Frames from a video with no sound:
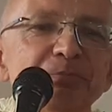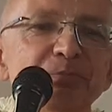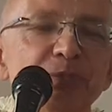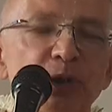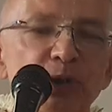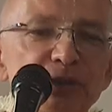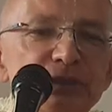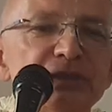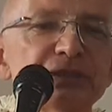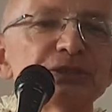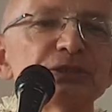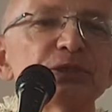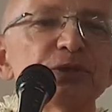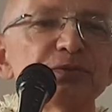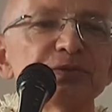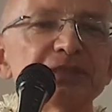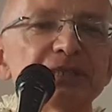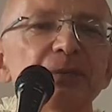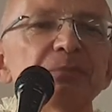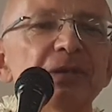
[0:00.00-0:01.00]
process
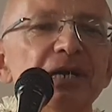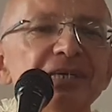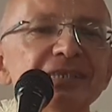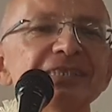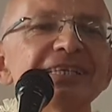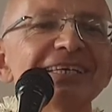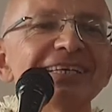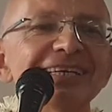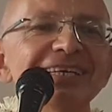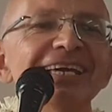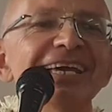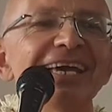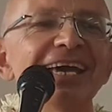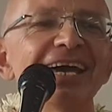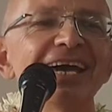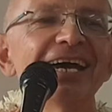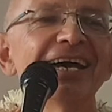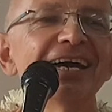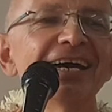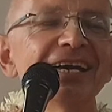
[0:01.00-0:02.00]
of Samadhi,
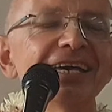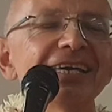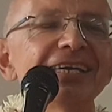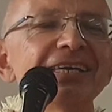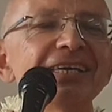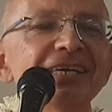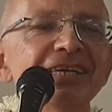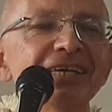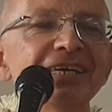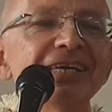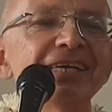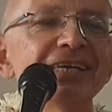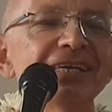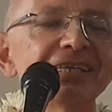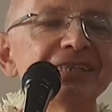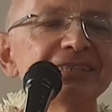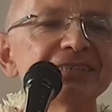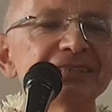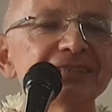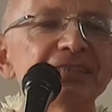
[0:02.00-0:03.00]

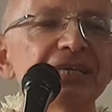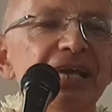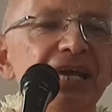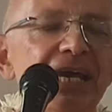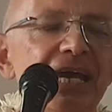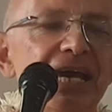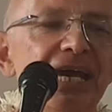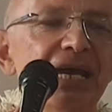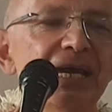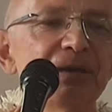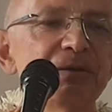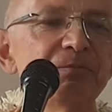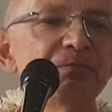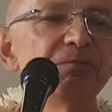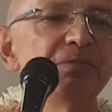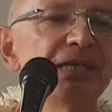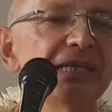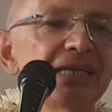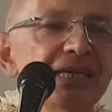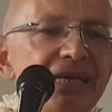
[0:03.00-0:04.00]
he is
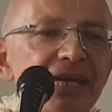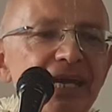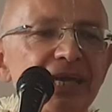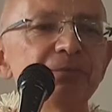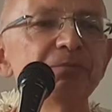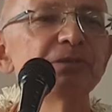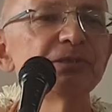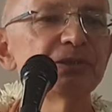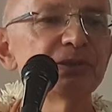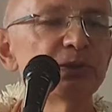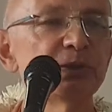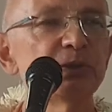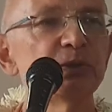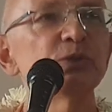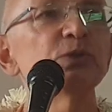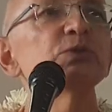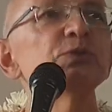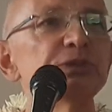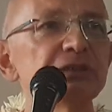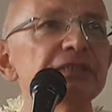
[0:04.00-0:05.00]
being able
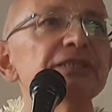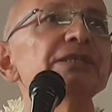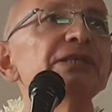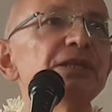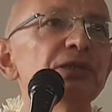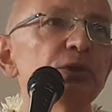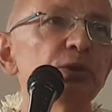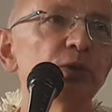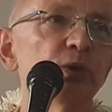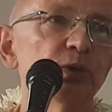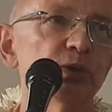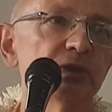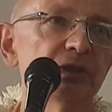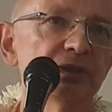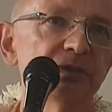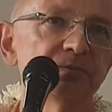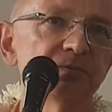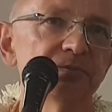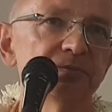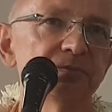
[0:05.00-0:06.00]
to see the Lord.